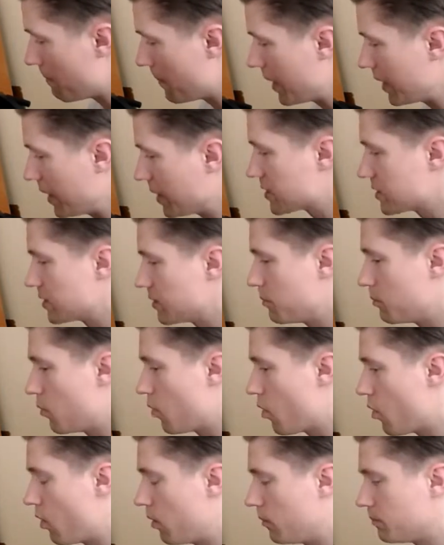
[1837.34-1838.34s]
makes him
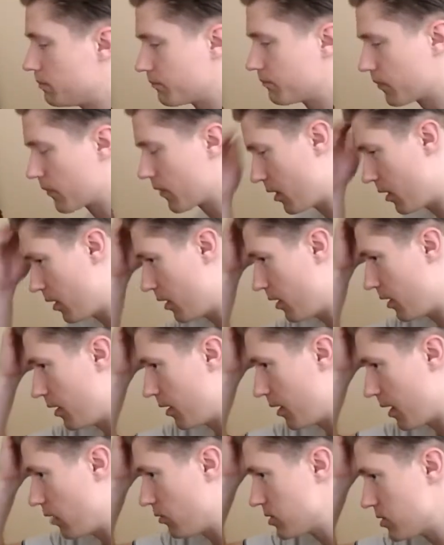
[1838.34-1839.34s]
more,
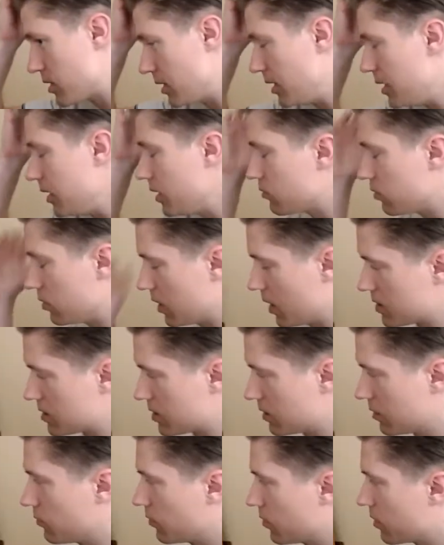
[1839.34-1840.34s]
I would say,
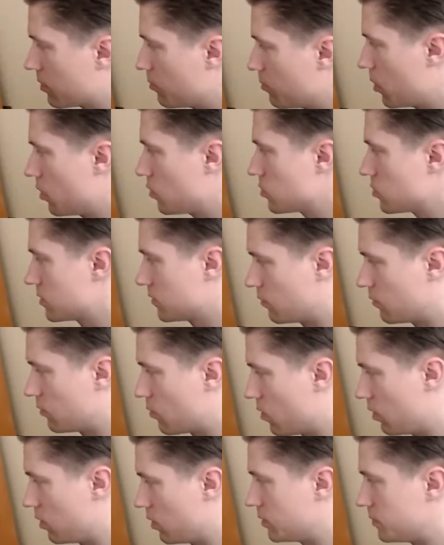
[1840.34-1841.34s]
equalizing with most of the
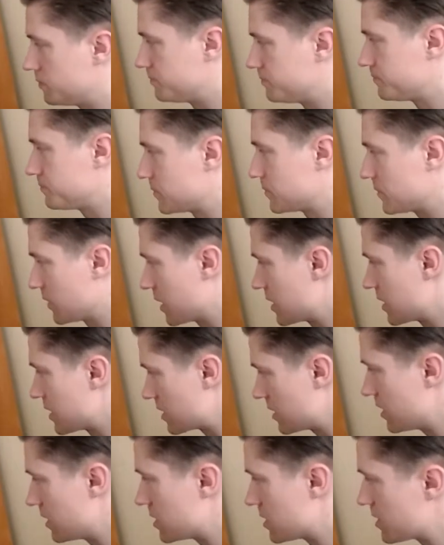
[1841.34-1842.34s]
world, because in